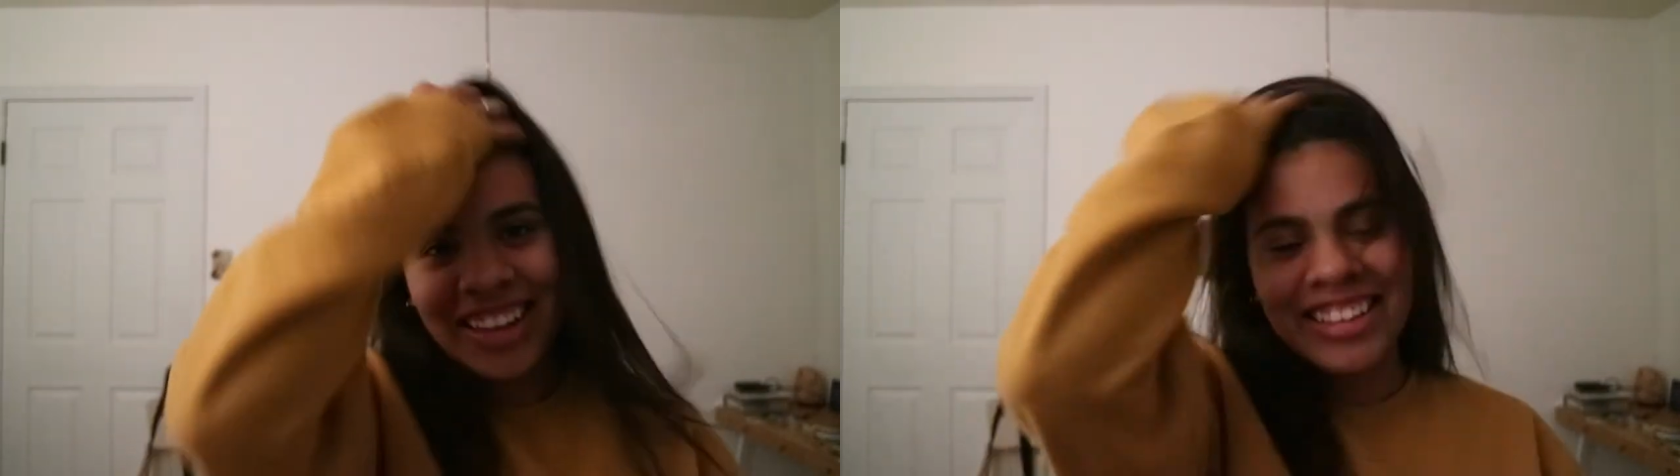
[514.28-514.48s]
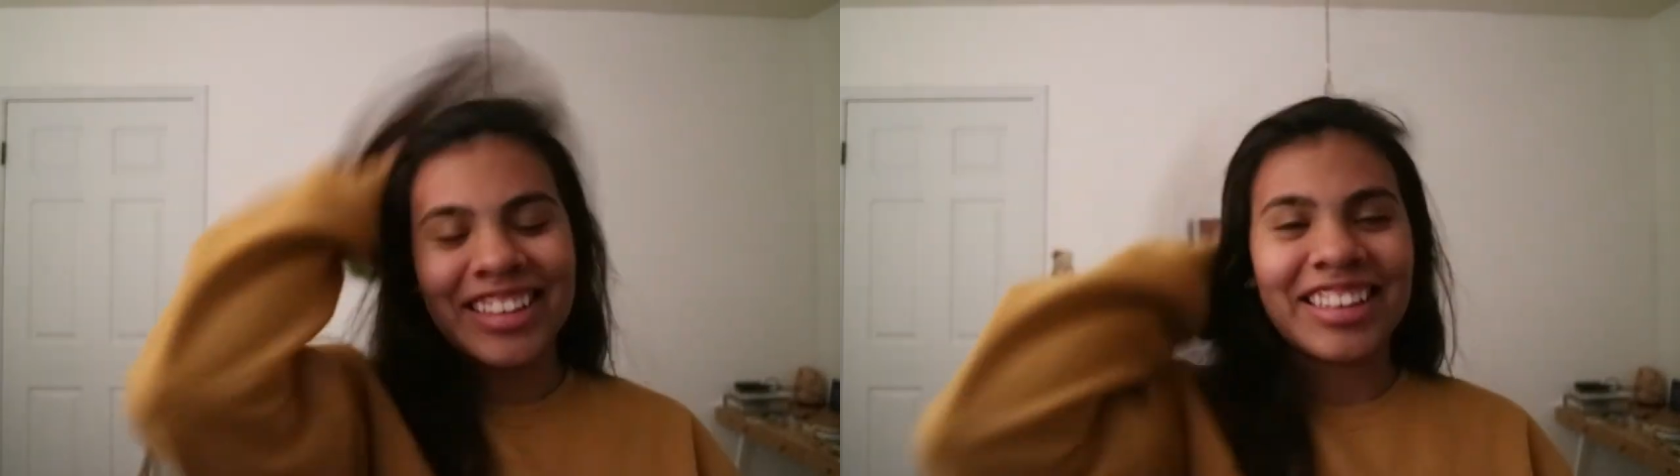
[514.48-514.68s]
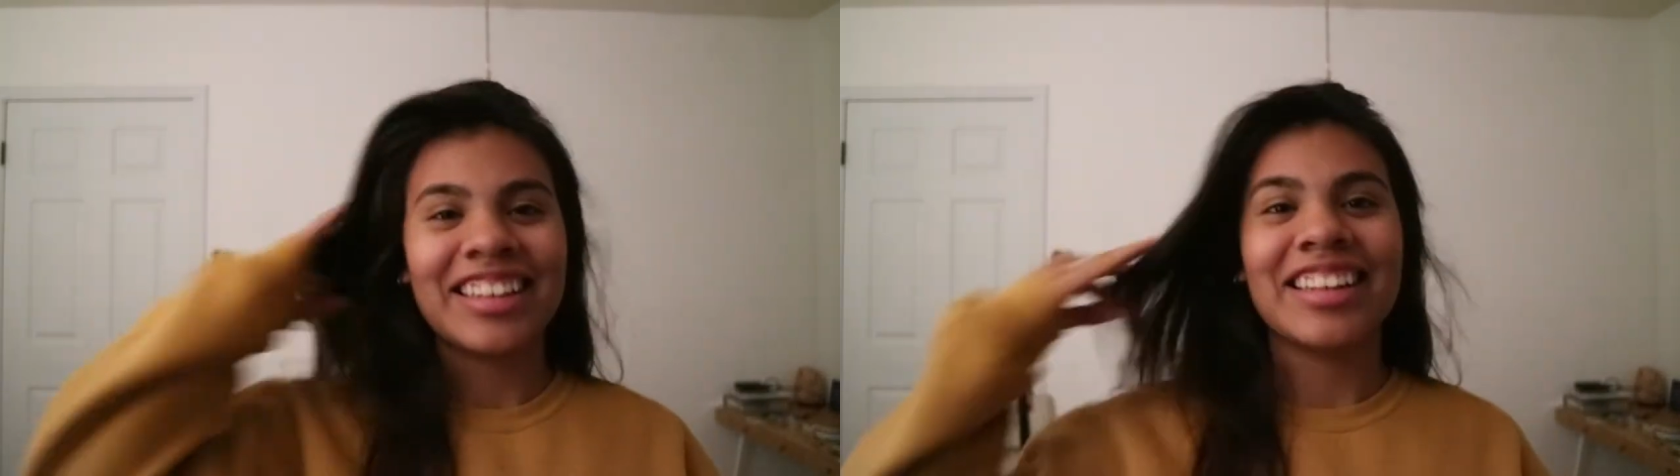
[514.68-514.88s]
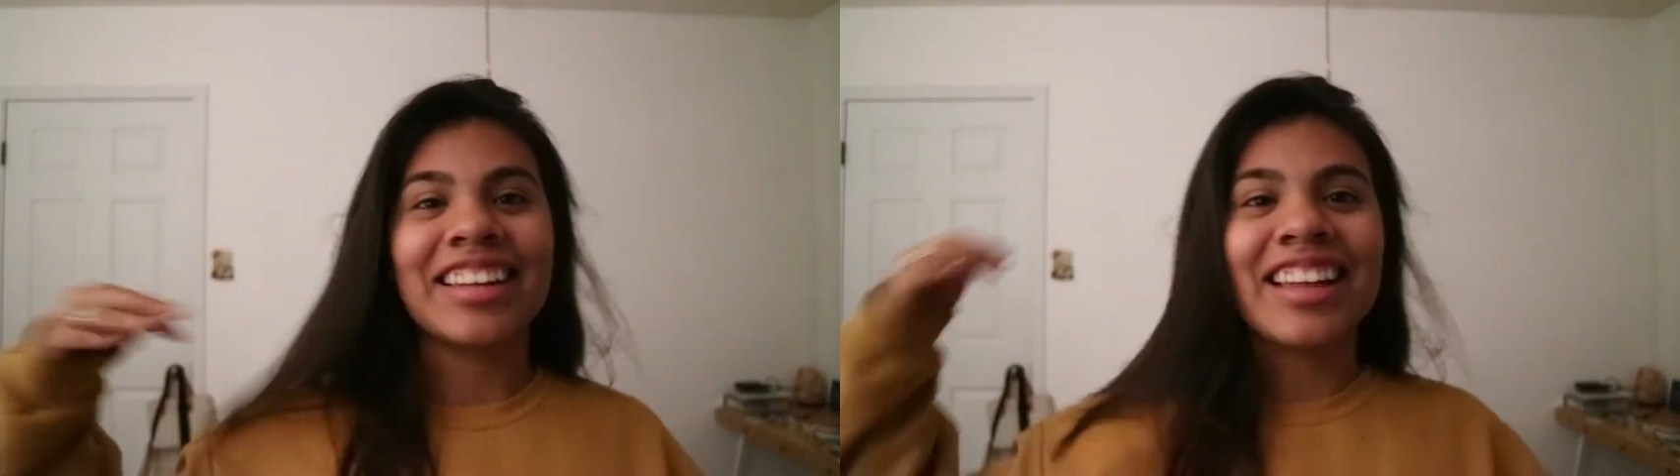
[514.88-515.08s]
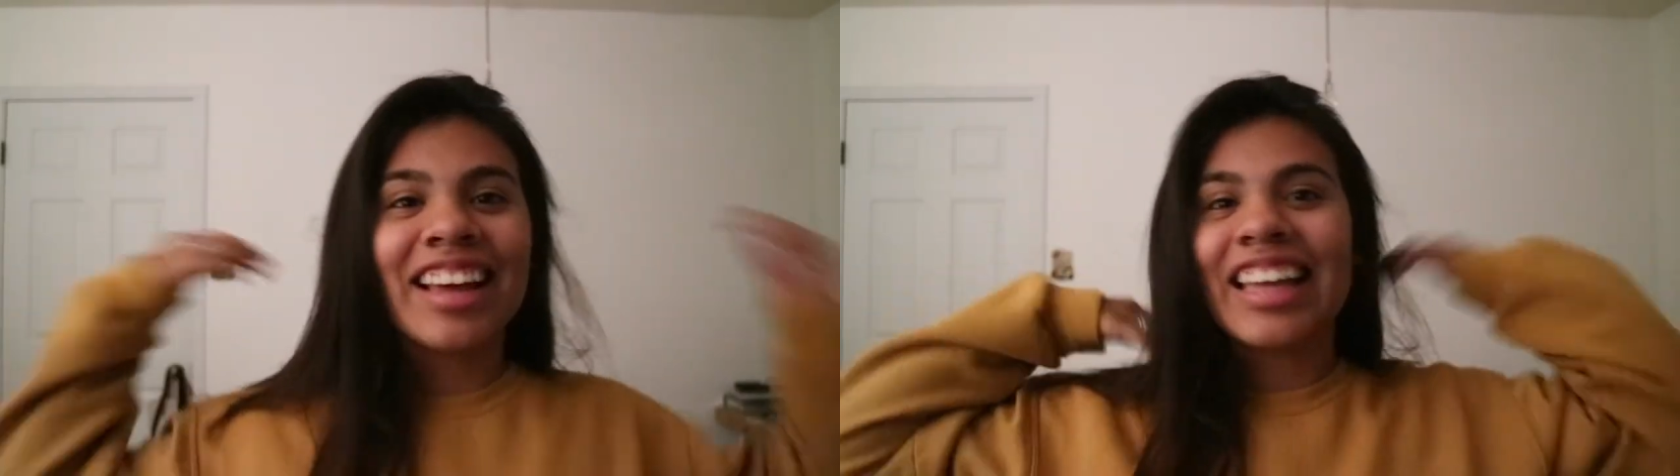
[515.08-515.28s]
I did
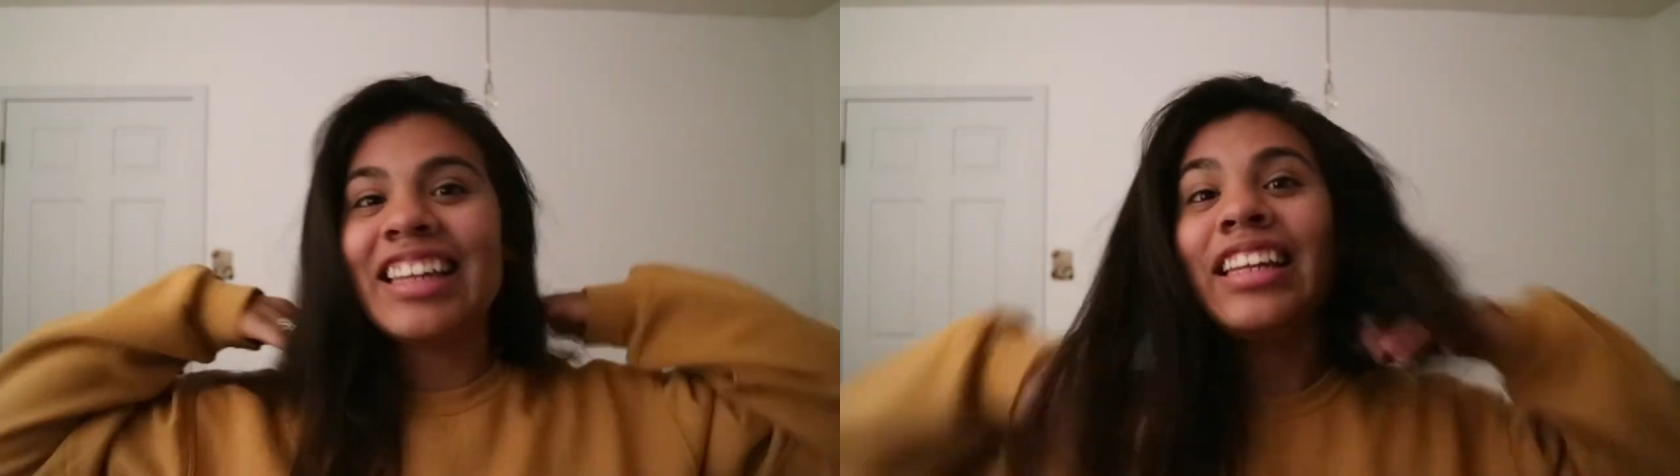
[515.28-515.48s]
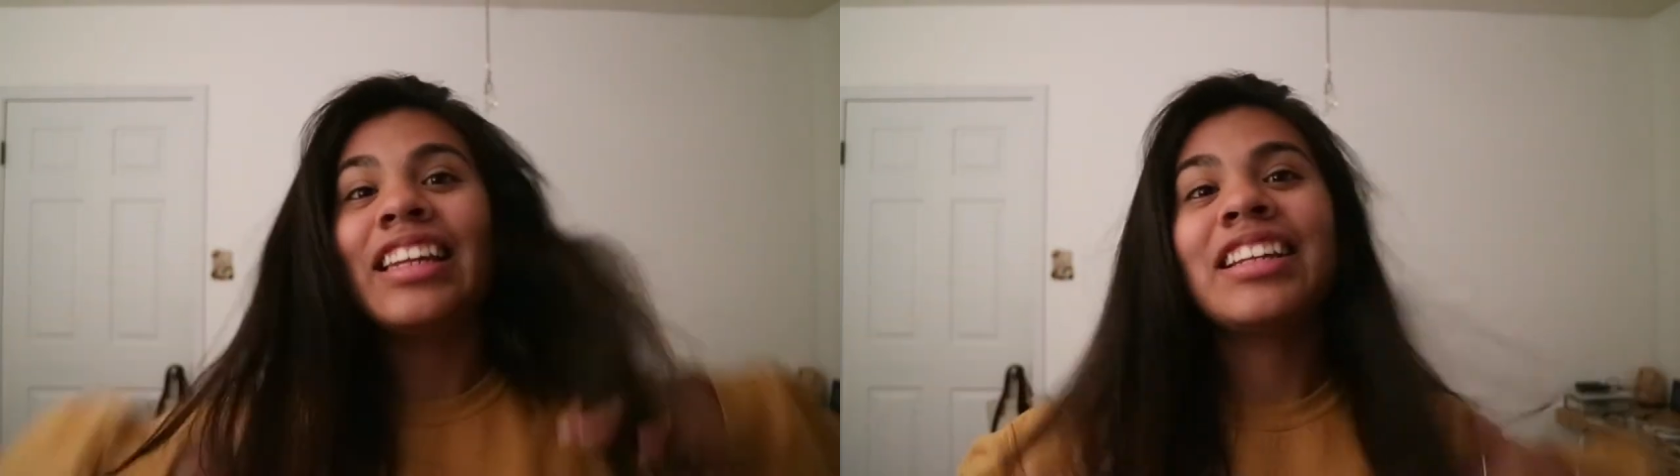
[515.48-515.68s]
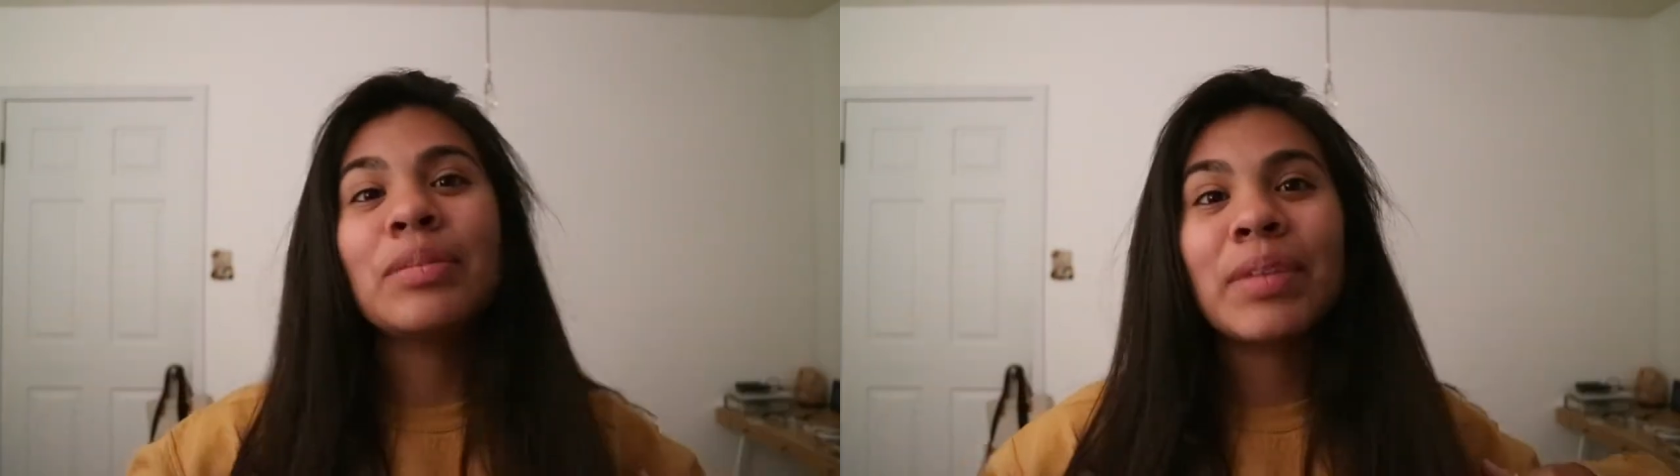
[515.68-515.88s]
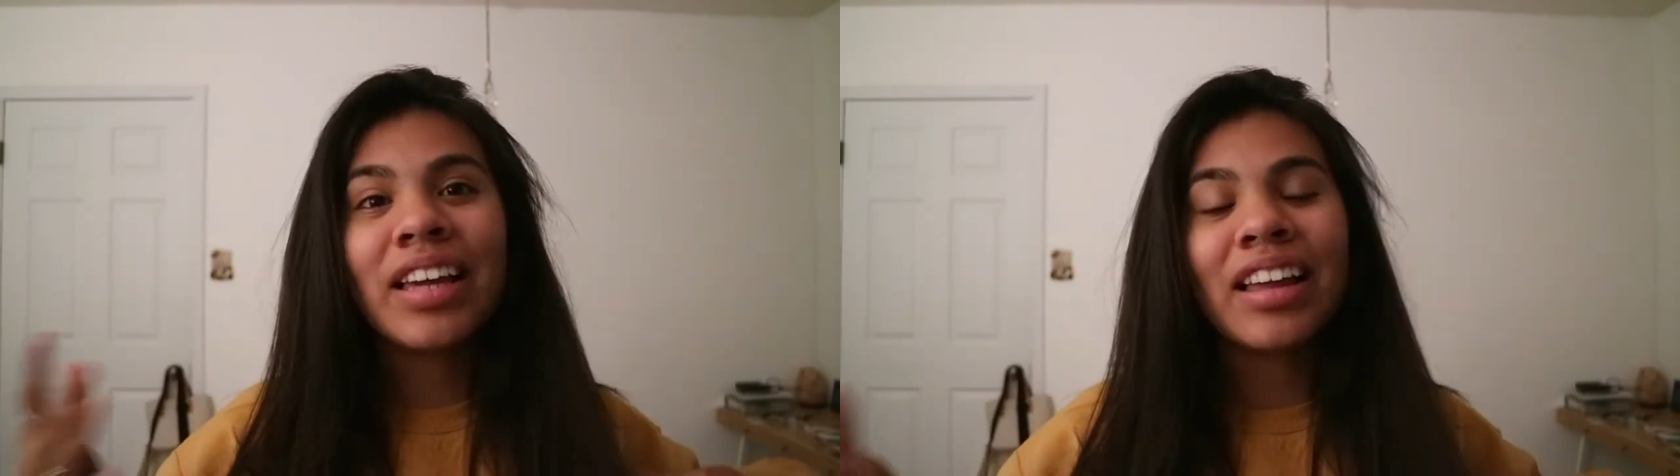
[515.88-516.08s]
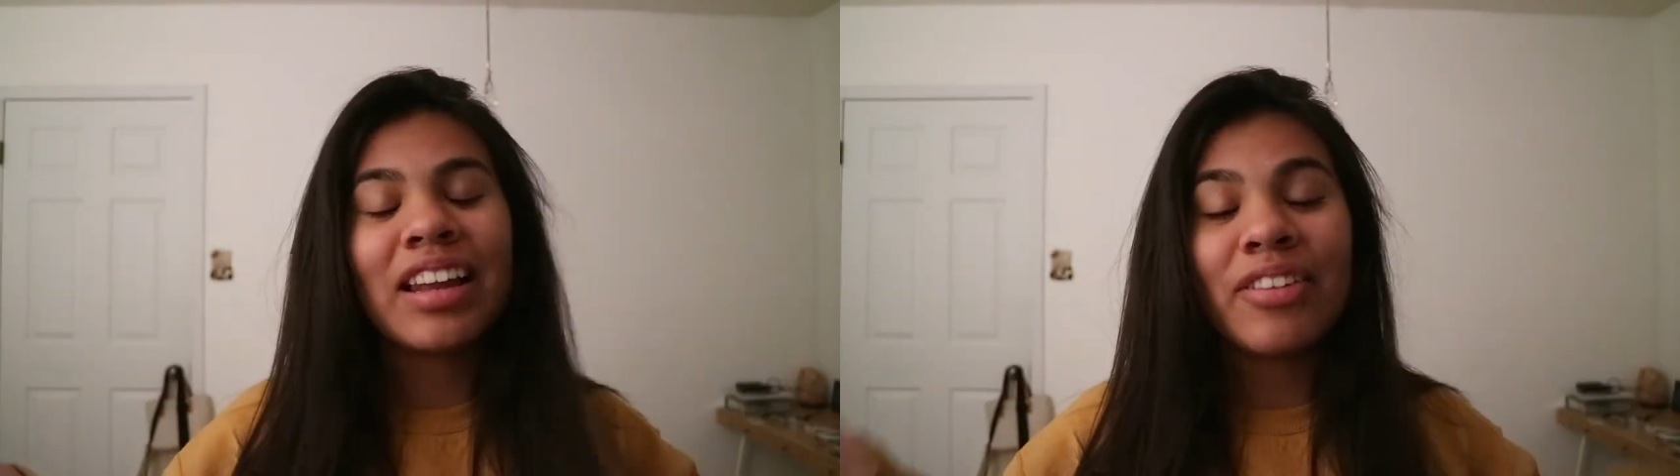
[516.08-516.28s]
it. It needed to be
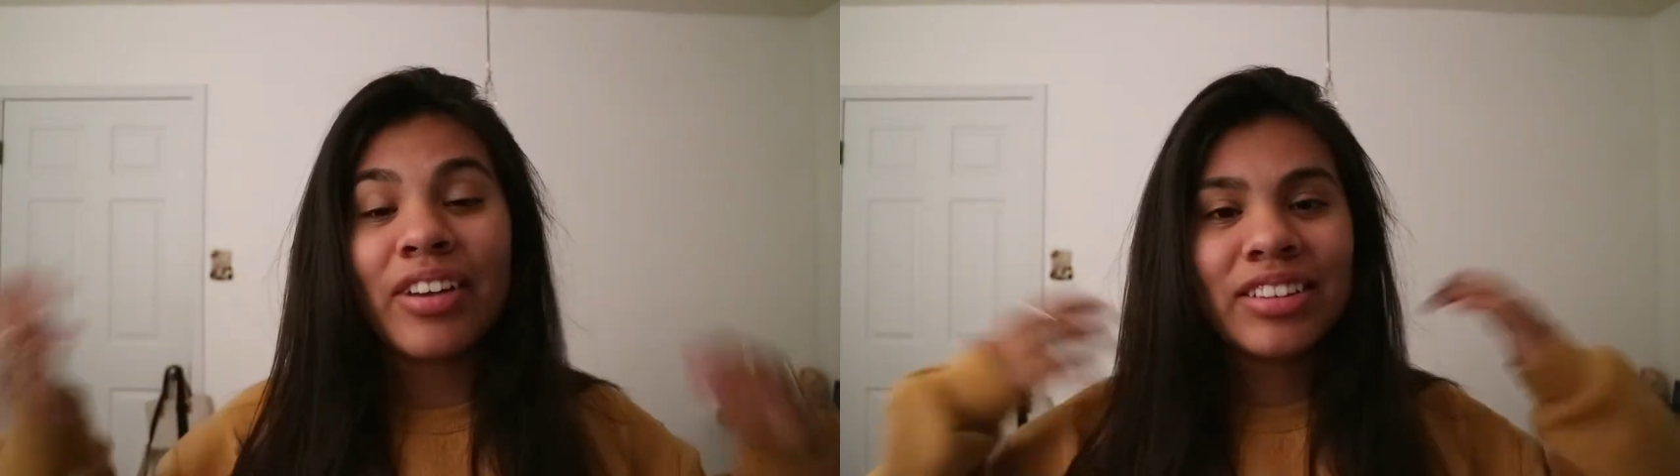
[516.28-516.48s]
cut anyway.